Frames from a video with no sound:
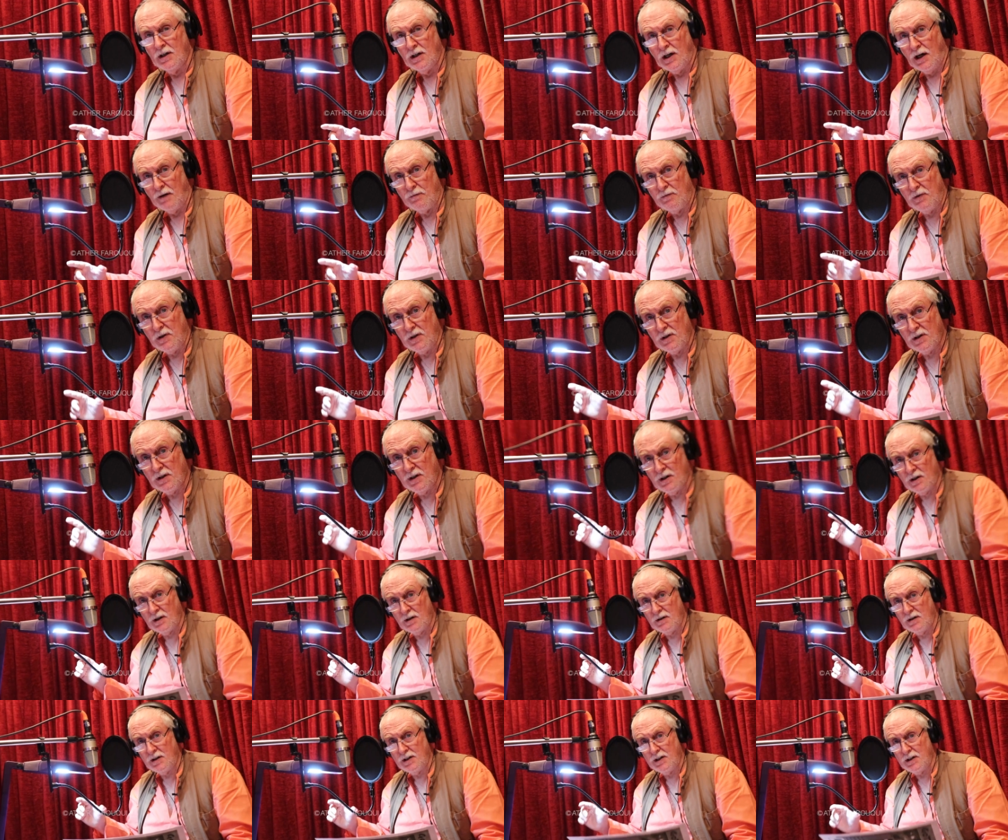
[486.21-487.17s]
of the
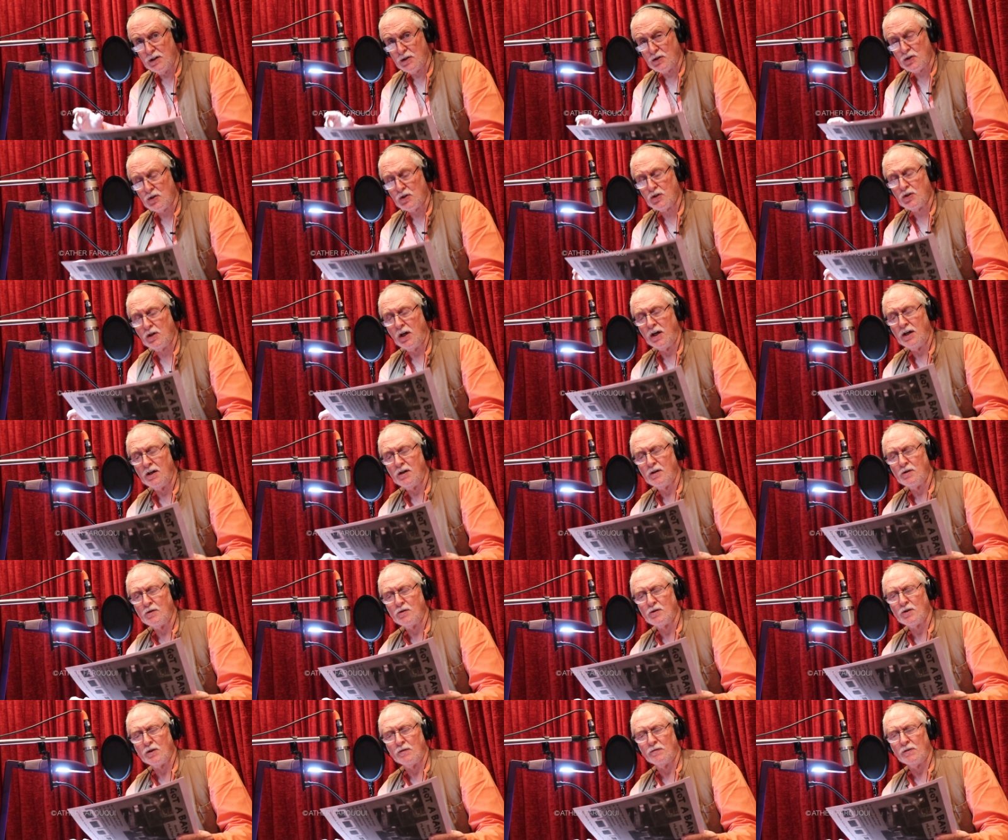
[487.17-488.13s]
earliest
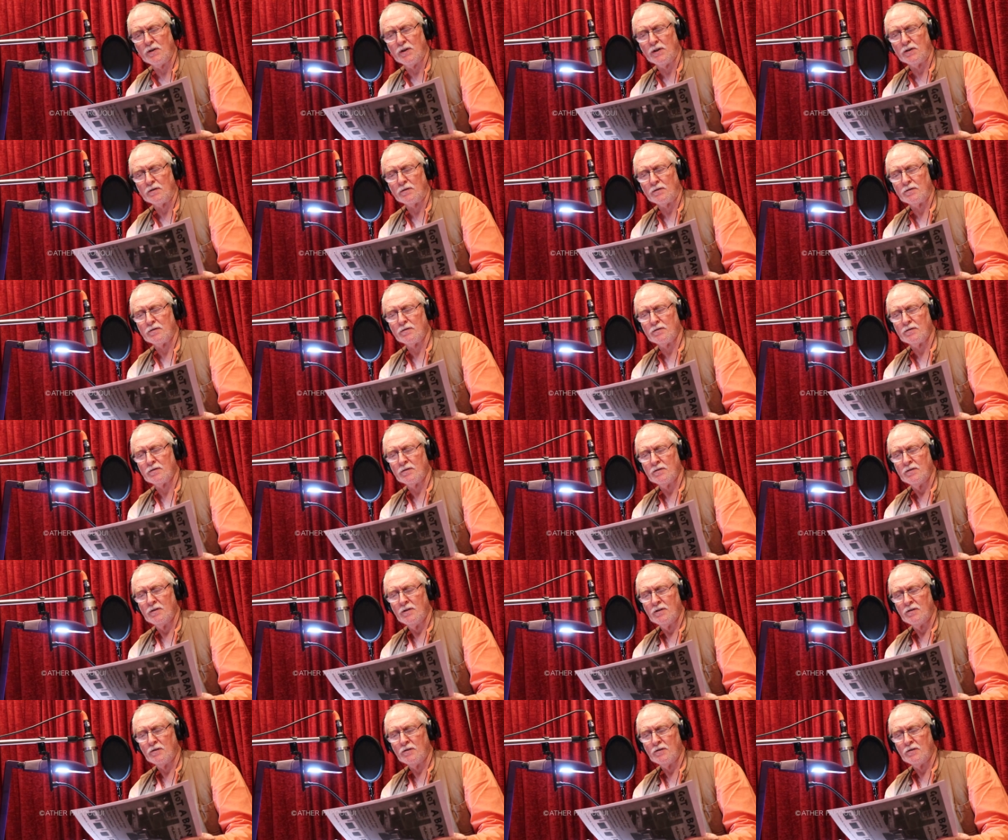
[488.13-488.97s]
kings of earth,